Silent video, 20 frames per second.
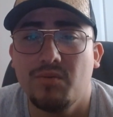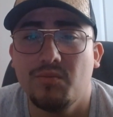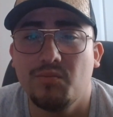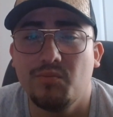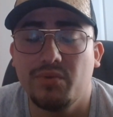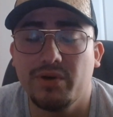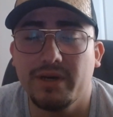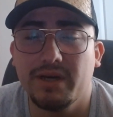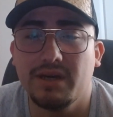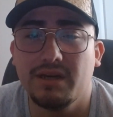
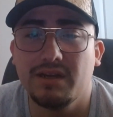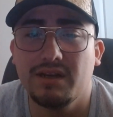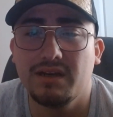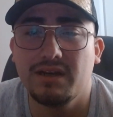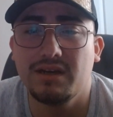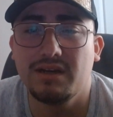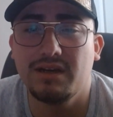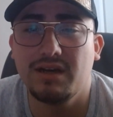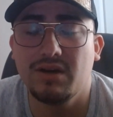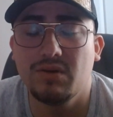but
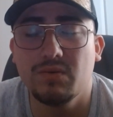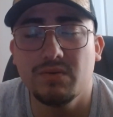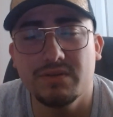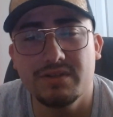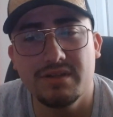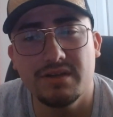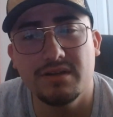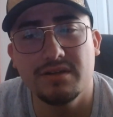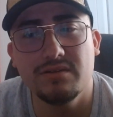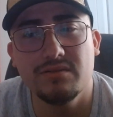I will
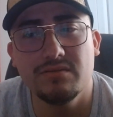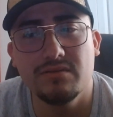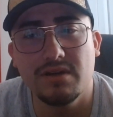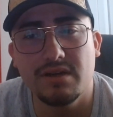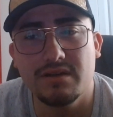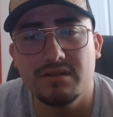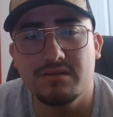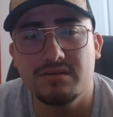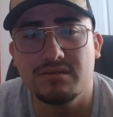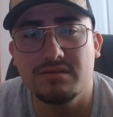tell you that
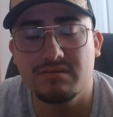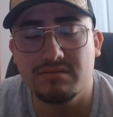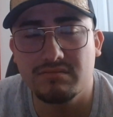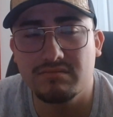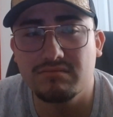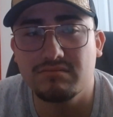it's